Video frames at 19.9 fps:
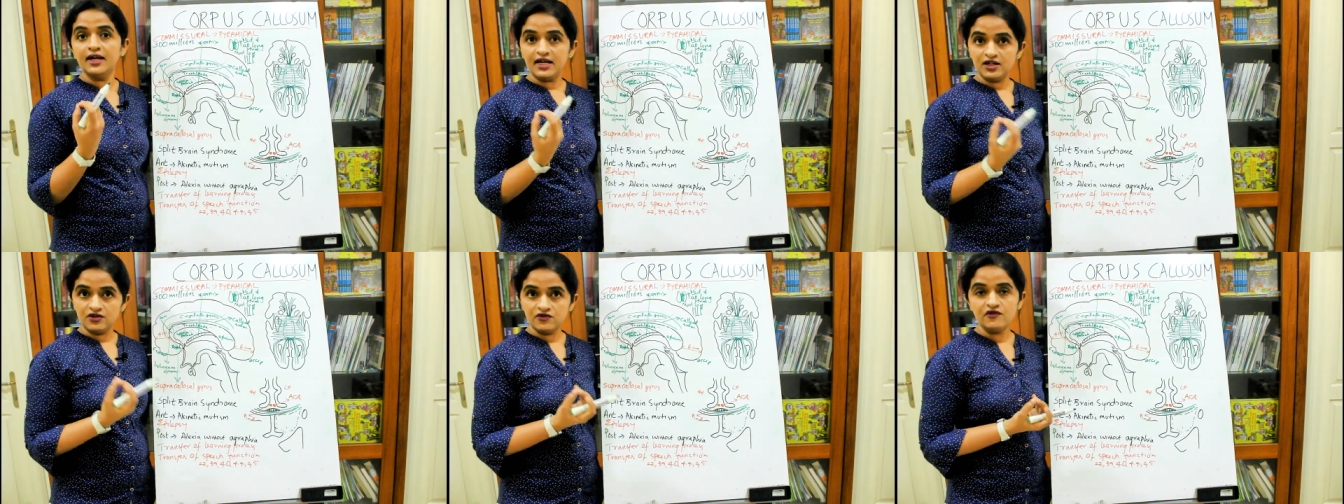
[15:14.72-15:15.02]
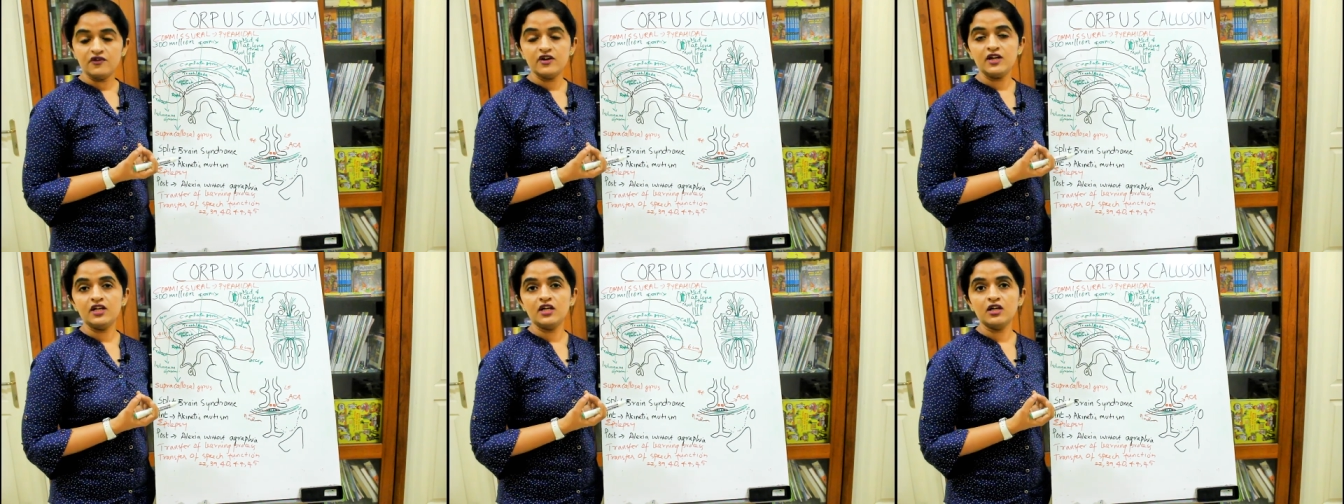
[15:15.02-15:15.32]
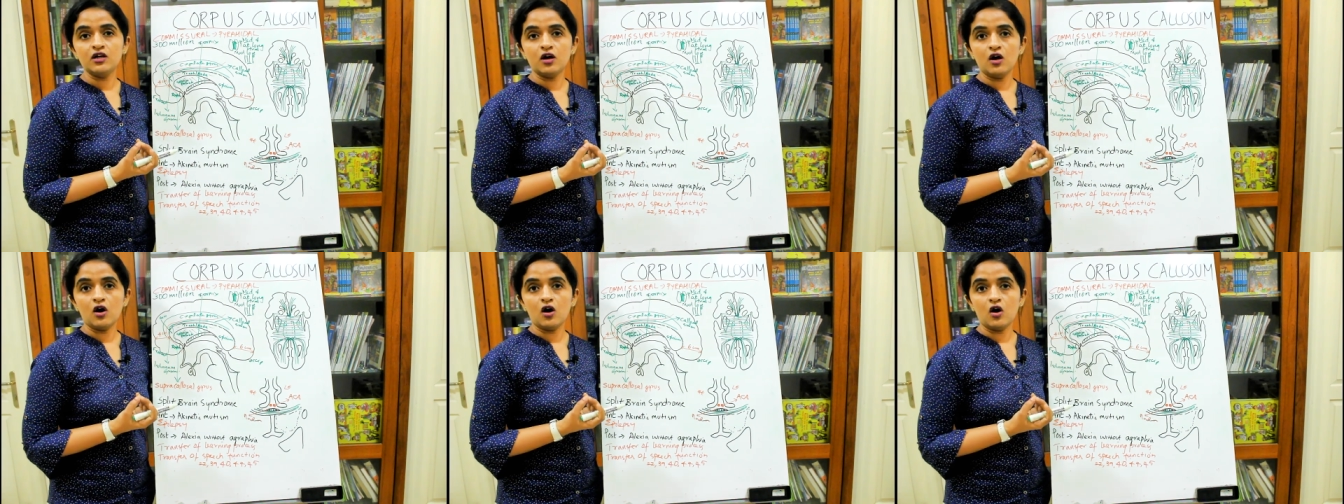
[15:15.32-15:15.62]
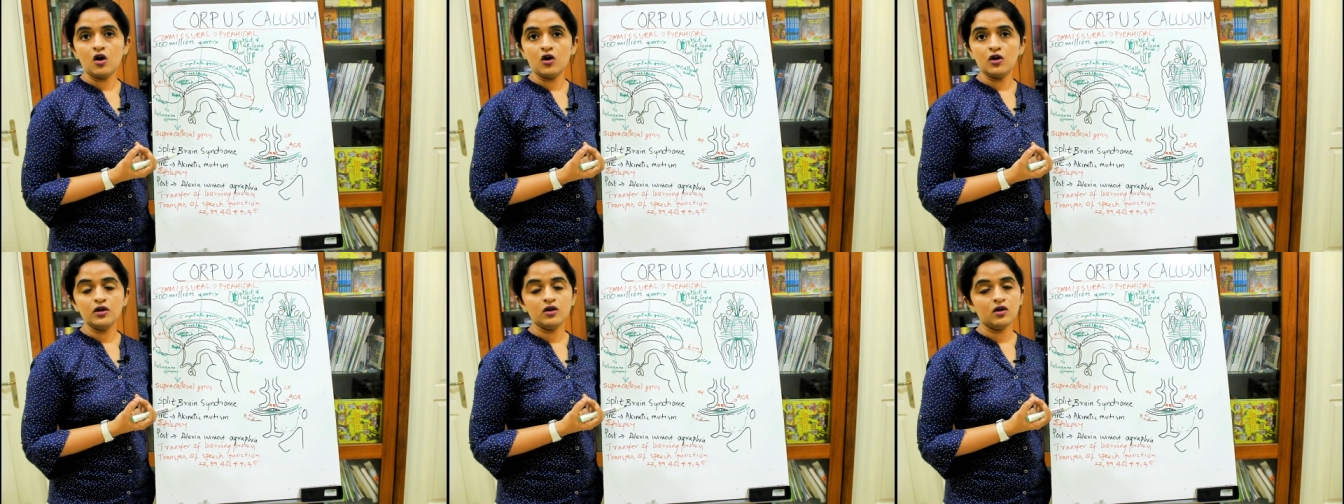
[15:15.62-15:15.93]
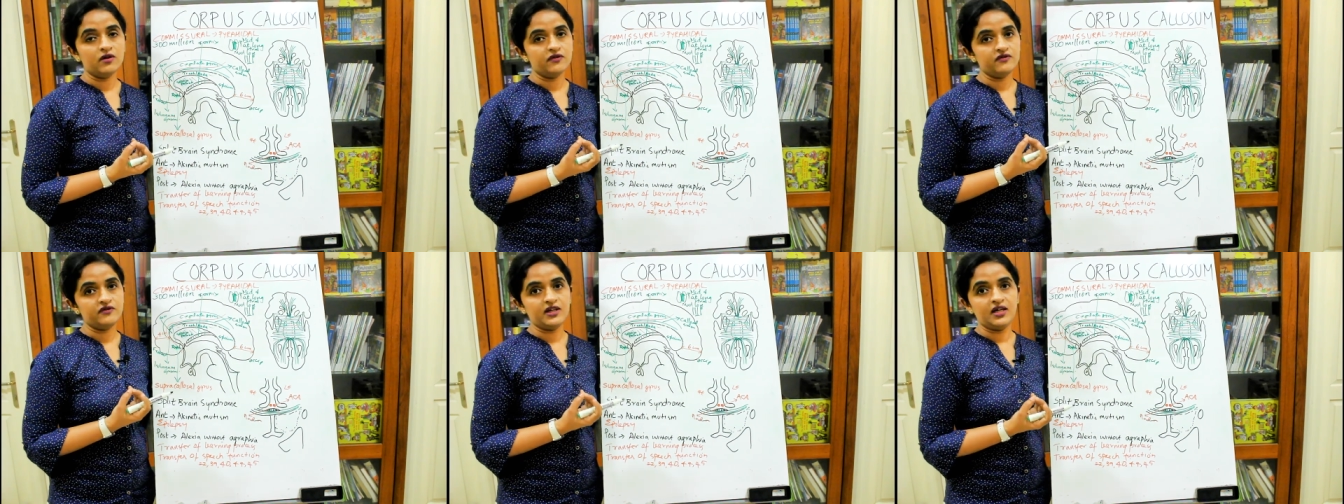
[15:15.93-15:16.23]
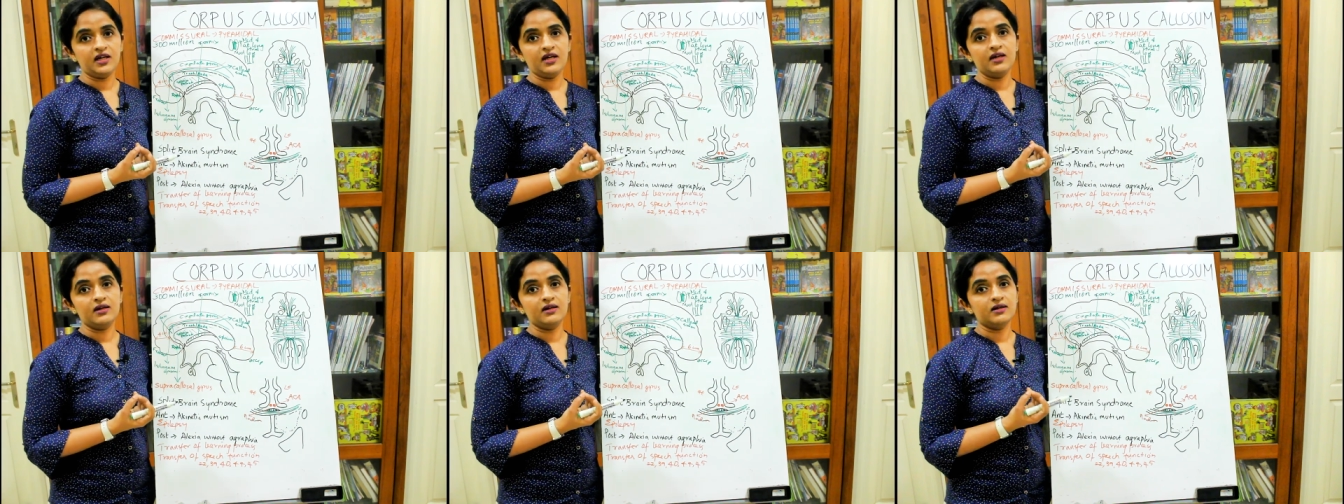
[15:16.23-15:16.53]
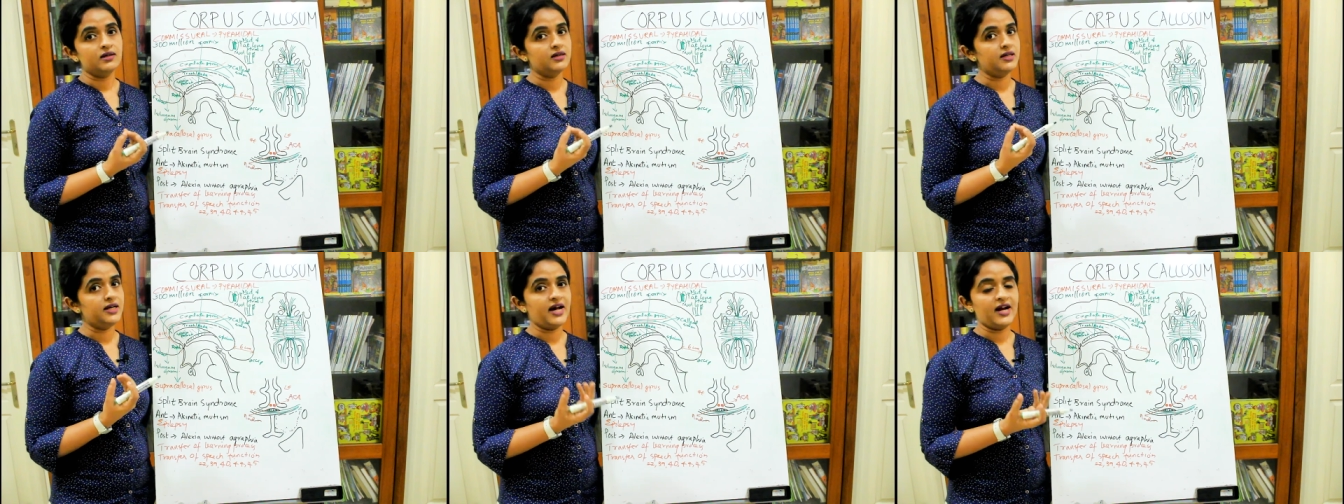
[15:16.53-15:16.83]
inferior horn of the
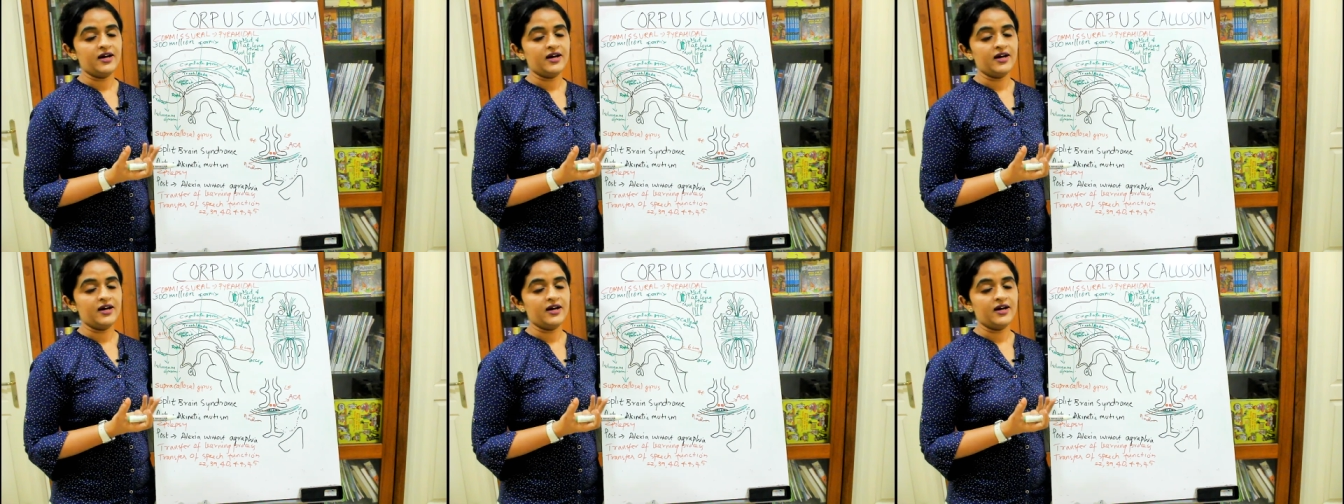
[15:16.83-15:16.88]
uh,